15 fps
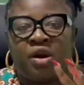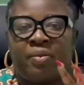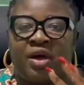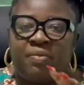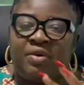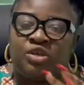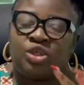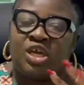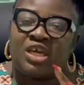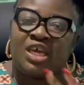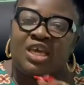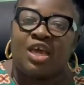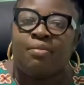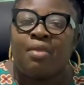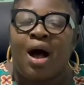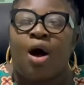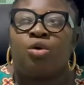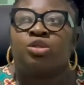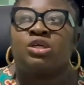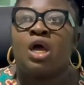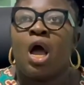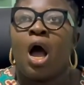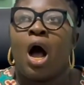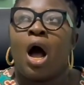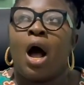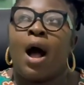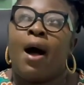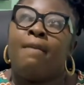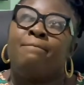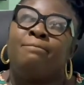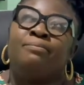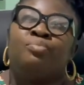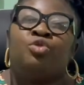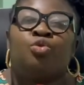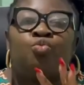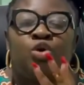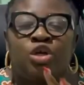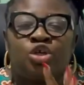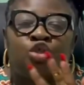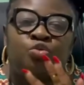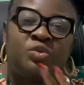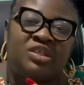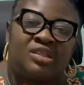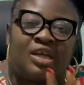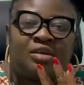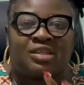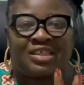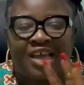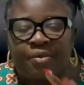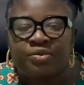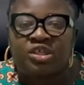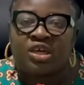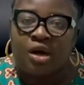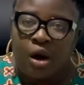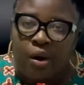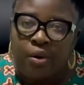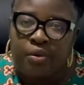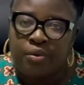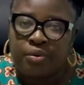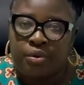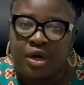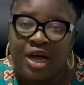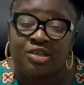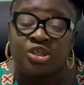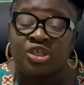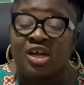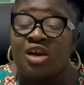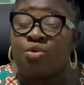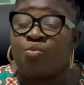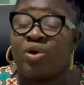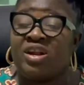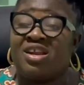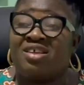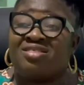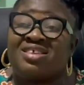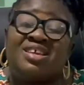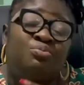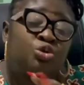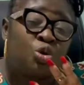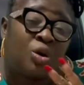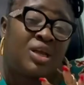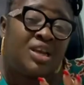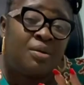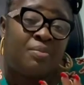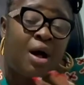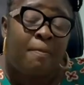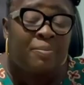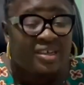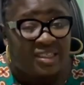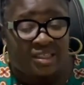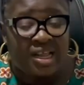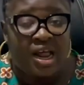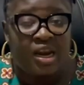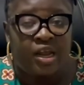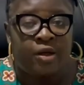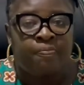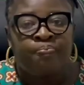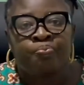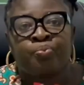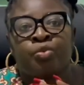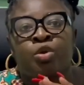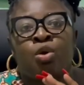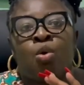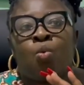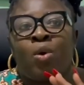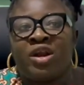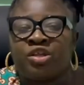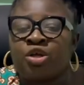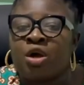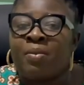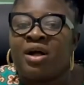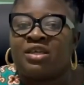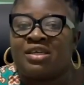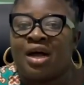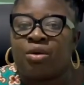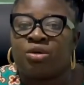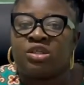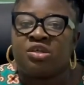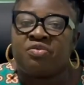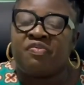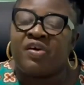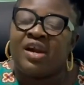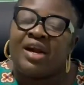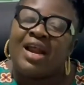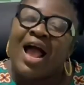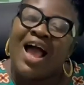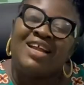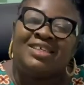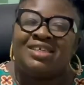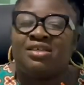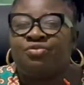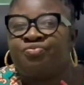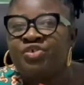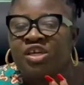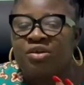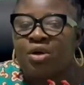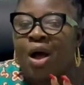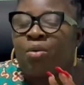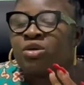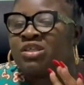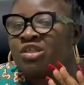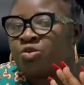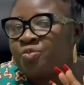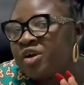about Ibeju Lekki came out, we used to be skeptical, especially when they keep talking about, personally, when they talk about the Dangote Refinery, I wasn't